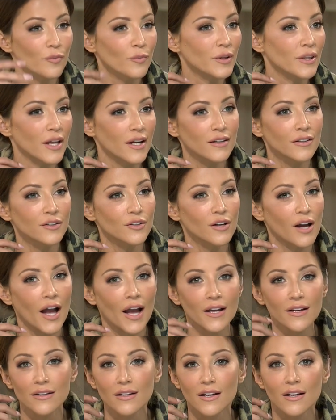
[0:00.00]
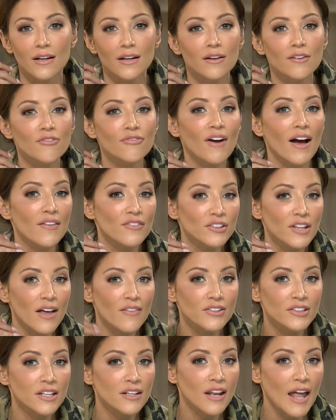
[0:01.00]
We like a little guy,
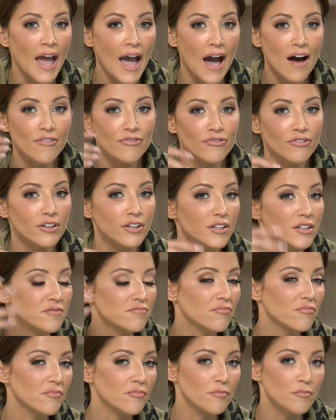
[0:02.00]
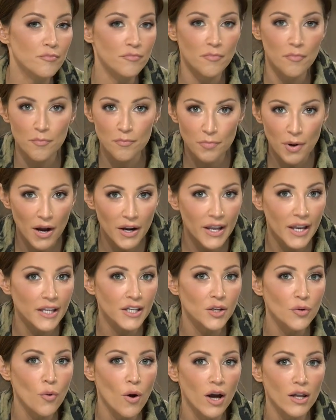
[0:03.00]
5'11 and a half, Buck
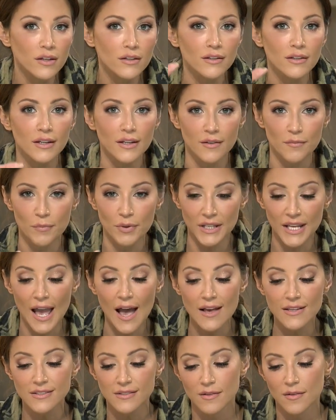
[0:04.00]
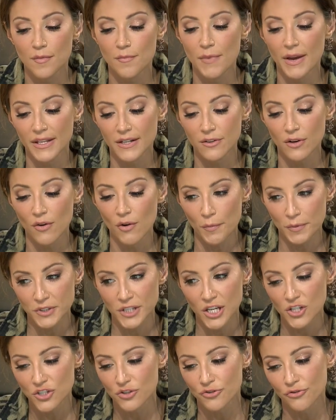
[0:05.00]
81, but he has made a
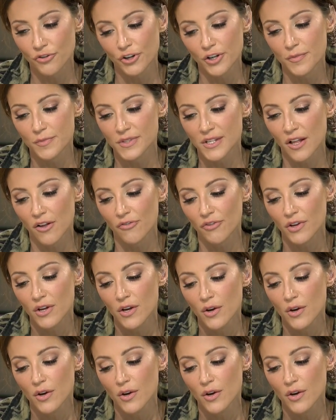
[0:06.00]
reputation for himself